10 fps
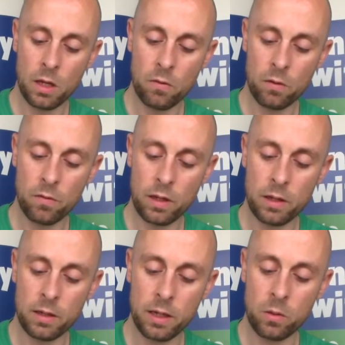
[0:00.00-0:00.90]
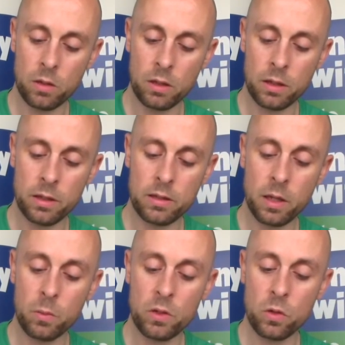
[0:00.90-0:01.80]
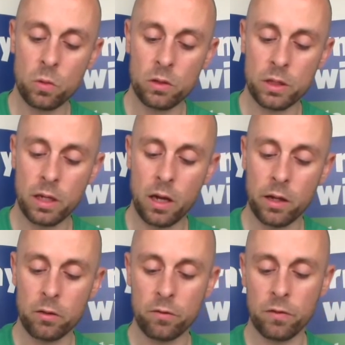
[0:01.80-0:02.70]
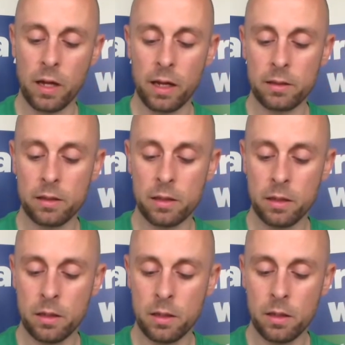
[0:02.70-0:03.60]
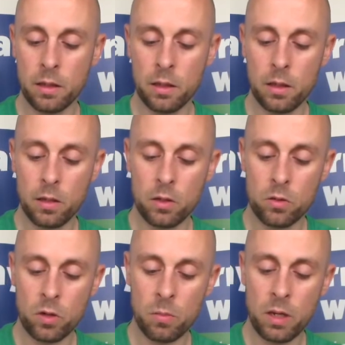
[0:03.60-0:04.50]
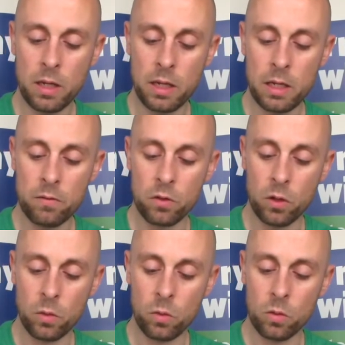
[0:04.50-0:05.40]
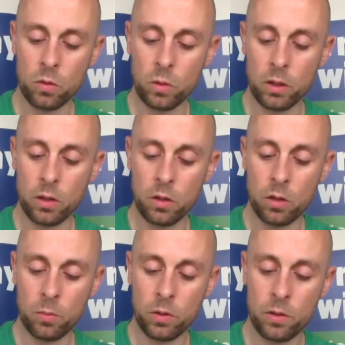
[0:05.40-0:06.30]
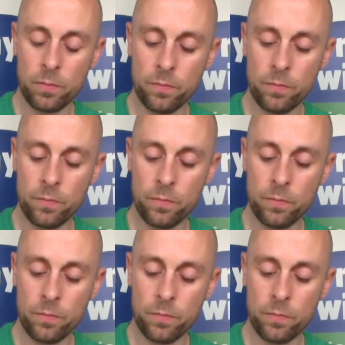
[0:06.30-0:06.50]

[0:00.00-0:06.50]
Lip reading: Give it flattened down. And this time we do want it kind of flat. Try and make it even though, all the way up.